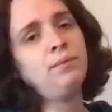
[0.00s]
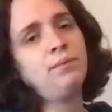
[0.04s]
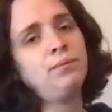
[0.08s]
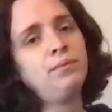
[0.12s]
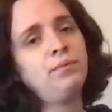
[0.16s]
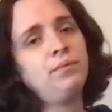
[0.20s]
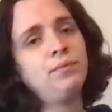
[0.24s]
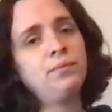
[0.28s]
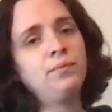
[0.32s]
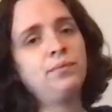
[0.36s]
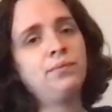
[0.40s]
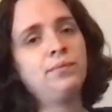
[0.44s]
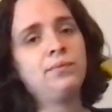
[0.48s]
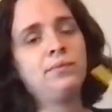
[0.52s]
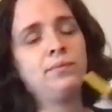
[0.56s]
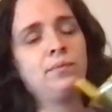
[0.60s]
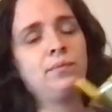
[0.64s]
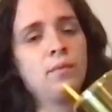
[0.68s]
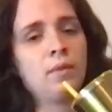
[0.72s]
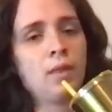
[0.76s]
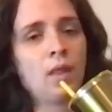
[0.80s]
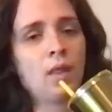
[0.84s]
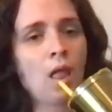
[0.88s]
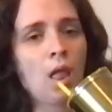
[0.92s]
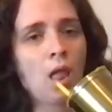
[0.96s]
it,
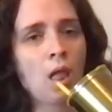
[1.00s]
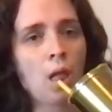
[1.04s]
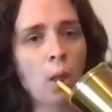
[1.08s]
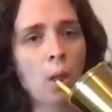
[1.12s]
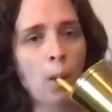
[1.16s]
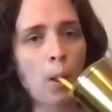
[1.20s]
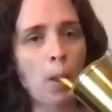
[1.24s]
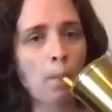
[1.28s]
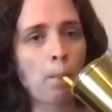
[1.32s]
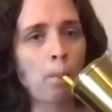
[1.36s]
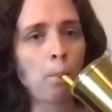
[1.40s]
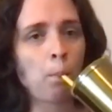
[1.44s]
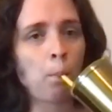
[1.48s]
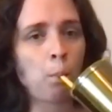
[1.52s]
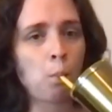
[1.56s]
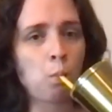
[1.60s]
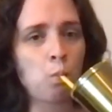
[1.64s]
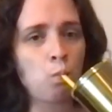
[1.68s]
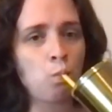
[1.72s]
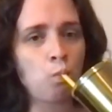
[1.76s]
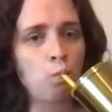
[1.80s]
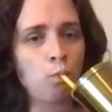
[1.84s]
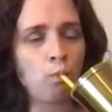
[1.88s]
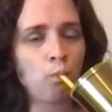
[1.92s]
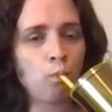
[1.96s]
that's like
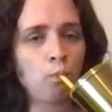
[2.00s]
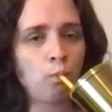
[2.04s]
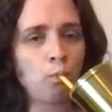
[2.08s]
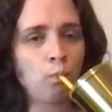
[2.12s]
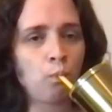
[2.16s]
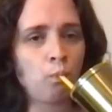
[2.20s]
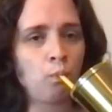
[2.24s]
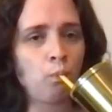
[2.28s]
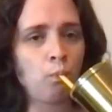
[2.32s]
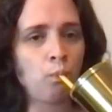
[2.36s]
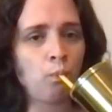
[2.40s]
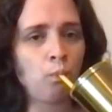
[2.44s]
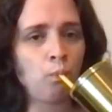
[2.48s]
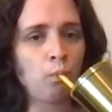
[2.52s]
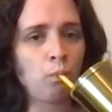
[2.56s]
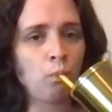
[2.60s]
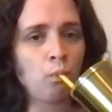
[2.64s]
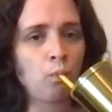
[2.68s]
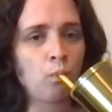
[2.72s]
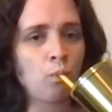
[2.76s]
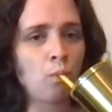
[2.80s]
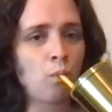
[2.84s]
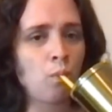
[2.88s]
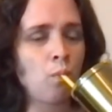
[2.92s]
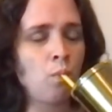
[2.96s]
serious professional,
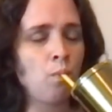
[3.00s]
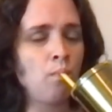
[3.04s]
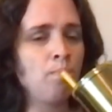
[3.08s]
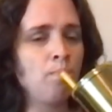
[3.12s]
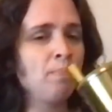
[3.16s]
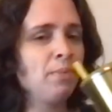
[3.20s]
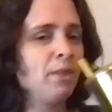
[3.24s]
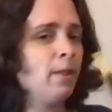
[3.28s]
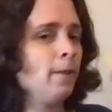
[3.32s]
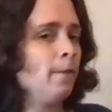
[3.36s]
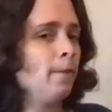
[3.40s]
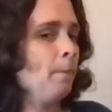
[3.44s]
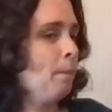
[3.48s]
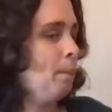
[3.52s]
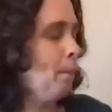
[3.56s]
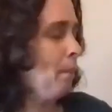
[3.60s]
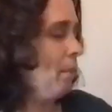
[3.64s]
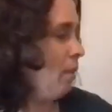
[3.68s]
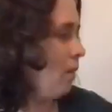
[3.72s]
you can't